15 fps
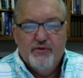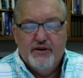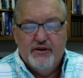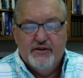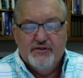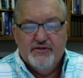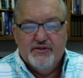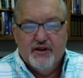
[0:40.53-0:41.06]
but
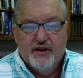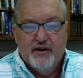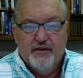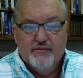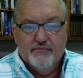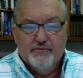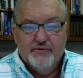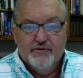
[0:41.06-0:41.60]
he's
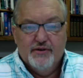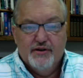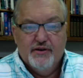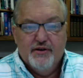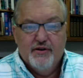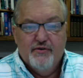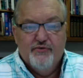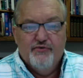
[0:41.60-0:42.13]
going to
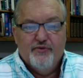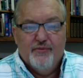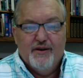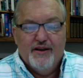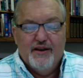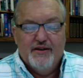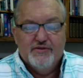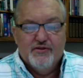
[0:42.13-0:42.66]
go from,
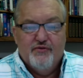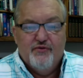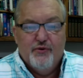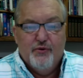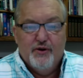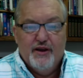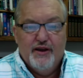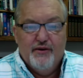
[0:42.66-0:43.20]
I guess, a
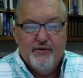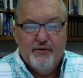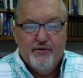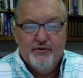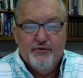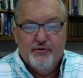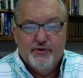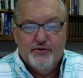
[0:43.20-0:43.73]
four-lane
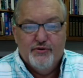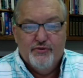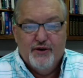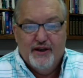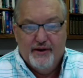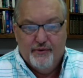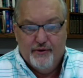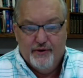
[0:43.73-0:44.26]
road to a
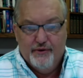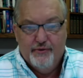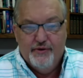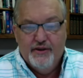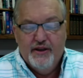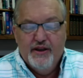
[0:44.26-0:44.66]
two-lane road.